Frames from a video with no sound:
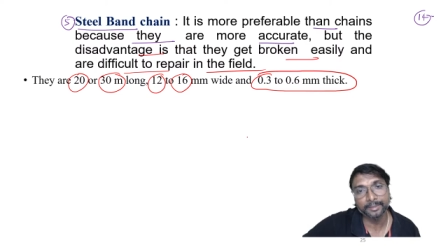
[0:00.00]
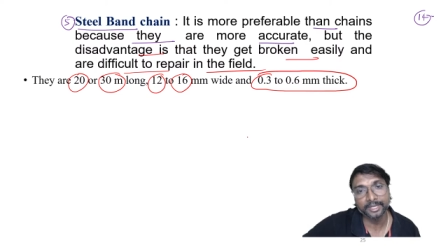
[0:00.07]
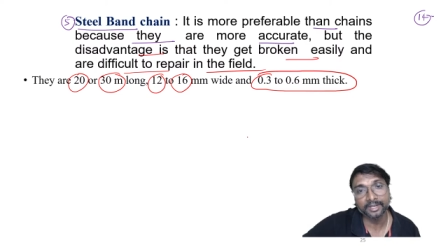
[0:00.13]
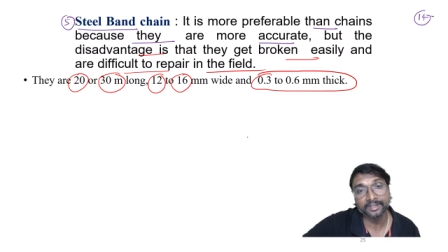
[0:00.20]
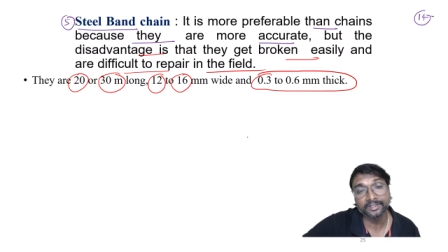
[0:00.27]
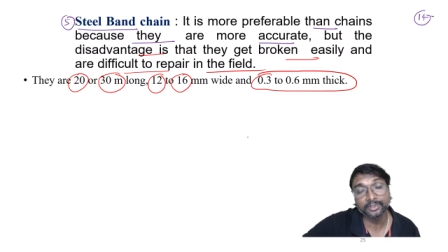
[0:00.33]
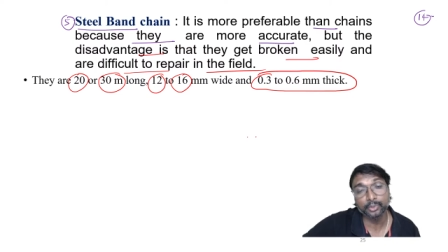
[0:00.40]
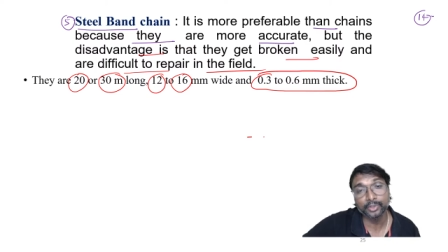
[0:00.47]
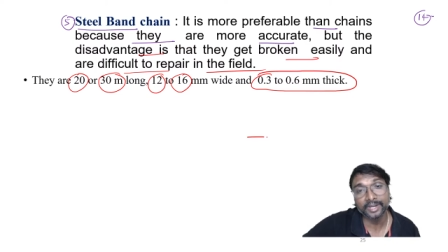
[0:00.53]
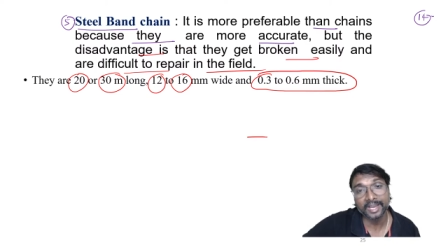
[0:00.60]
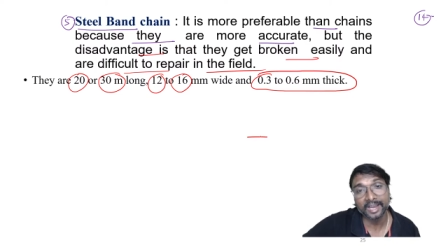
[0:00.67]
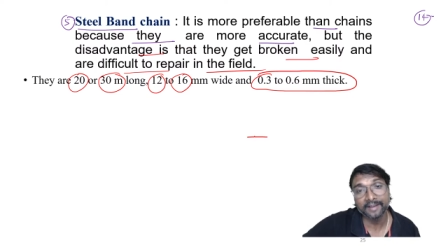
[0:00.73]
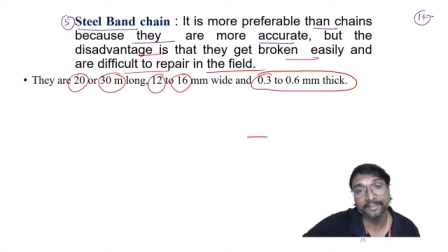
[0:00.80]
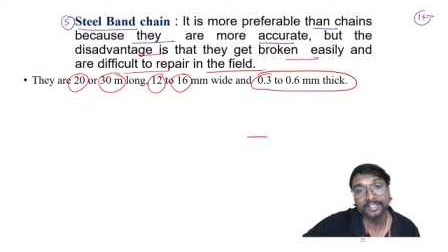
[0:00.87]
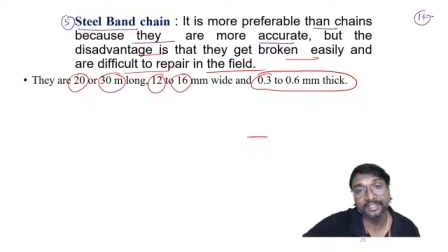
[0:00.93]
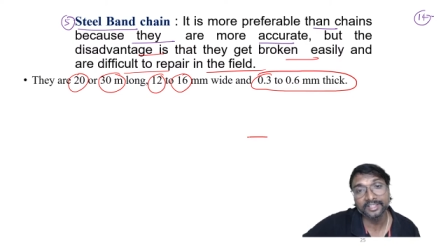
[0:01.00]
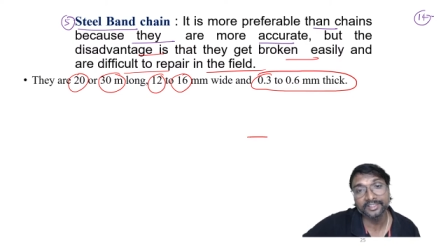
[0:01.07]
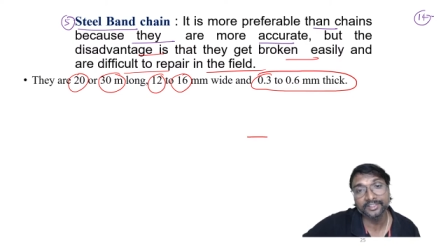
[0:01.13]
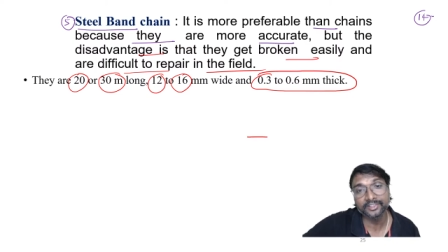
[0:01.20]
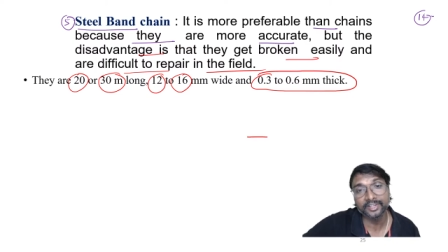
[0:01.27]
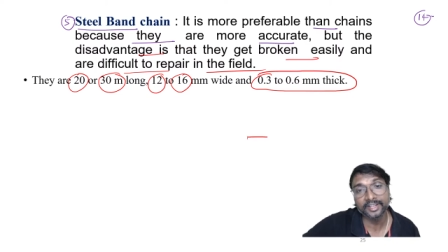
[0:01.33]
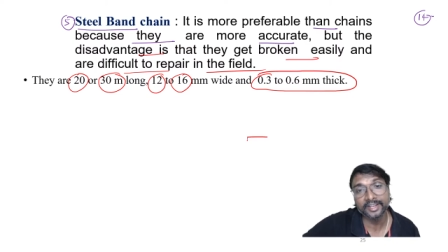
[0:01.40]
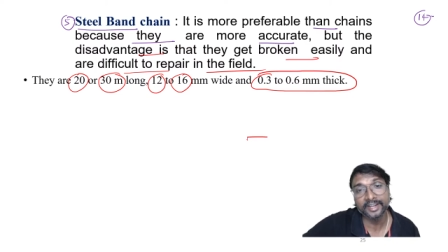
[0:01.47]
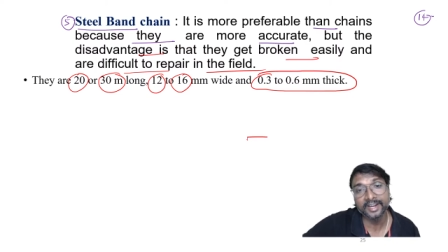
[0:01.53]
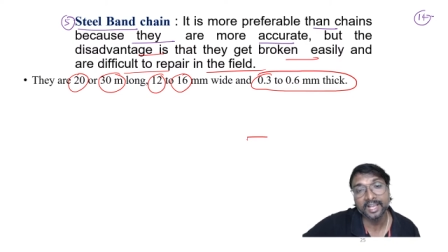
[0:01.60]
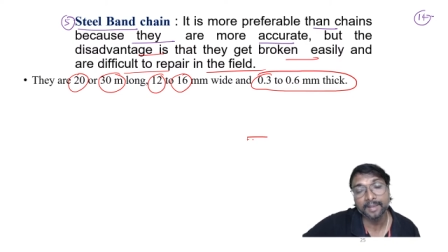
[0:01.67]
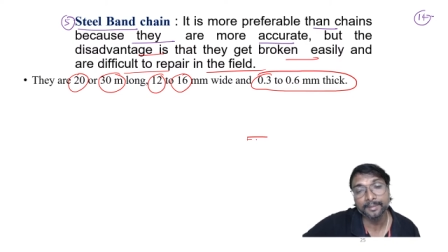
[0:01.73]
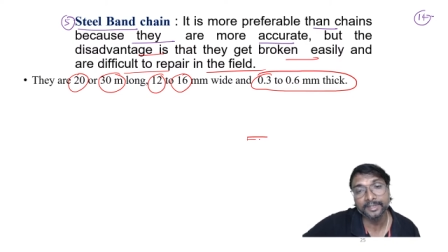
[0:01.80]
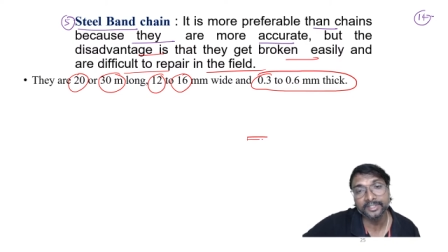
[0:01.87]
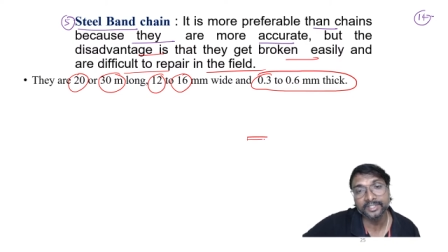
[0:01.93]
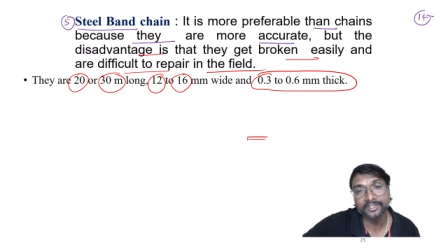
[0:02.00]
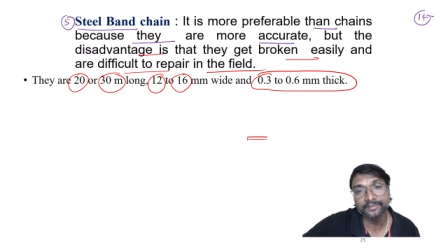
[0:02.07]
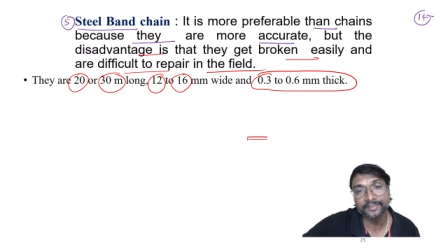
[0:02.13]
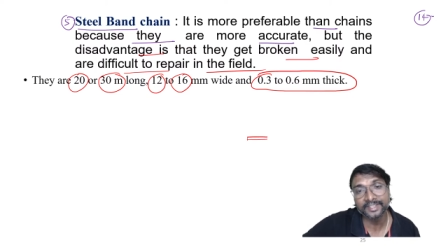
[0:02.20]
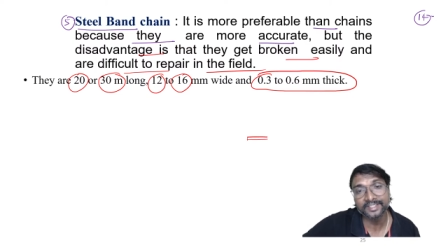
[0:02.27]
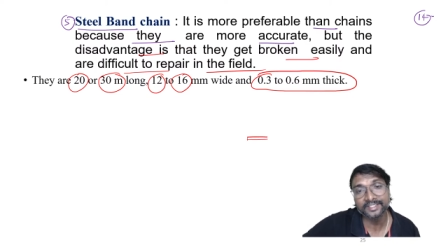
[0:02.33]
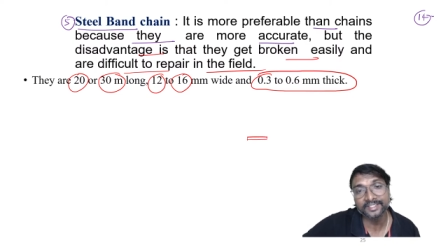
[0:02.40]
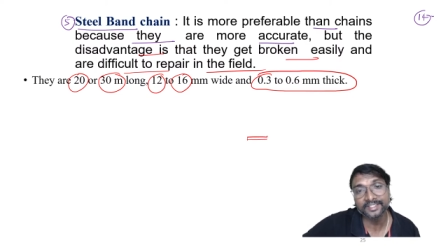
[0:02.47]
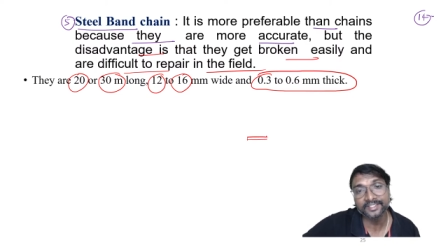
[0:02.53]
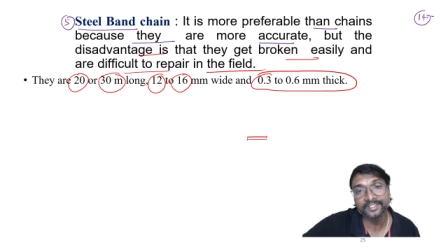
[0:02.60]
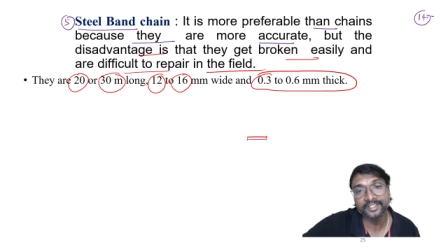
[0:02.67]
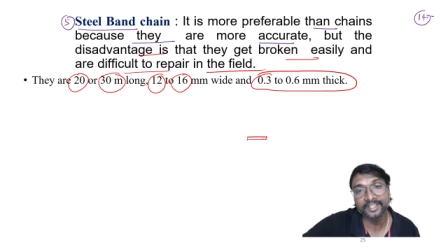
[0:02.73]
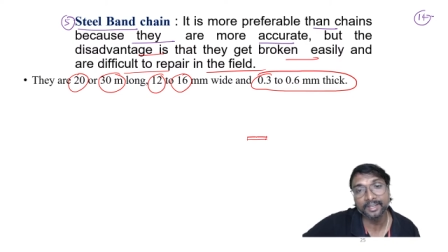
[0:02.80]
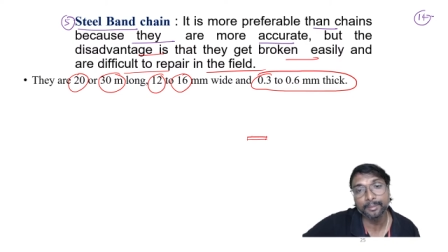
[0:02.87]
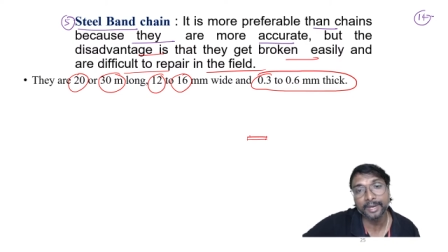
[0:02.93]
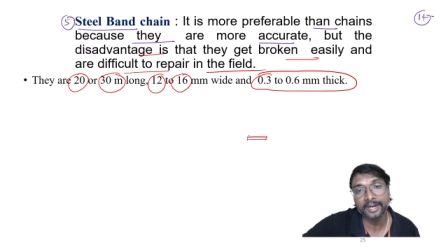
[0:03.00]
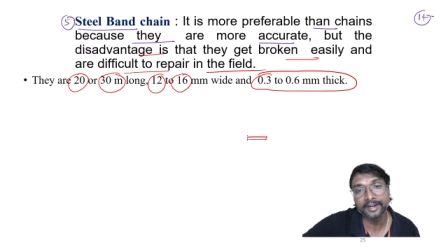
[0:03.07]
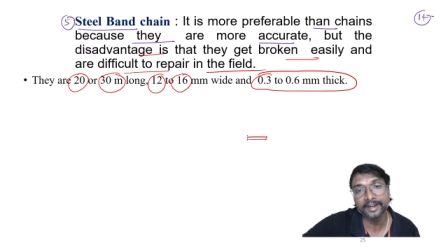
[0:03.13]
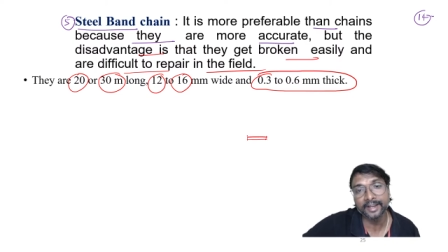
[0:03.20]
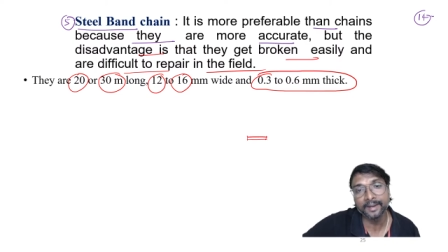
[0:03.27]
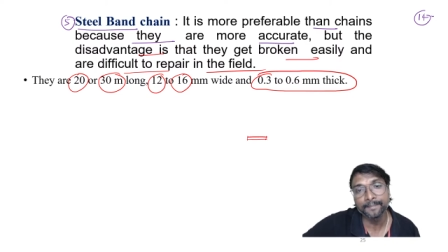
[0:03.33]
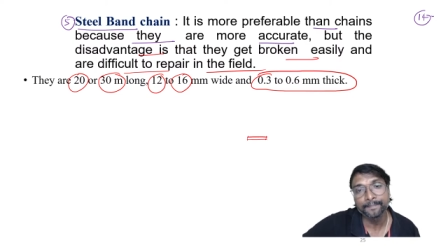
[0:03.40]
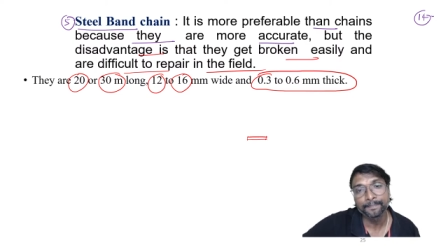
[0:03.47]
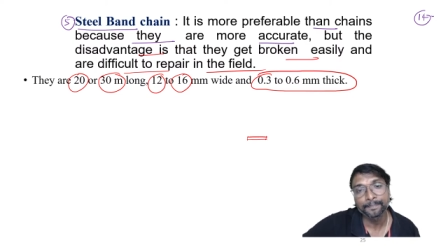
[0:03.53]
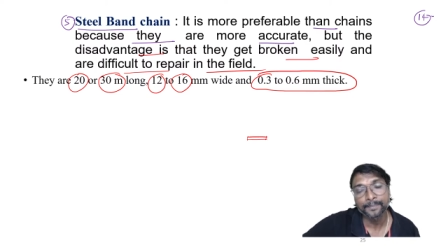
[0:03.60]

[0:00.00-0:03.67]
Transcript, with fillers: Because you are having 3 dimensions for this steel bandana.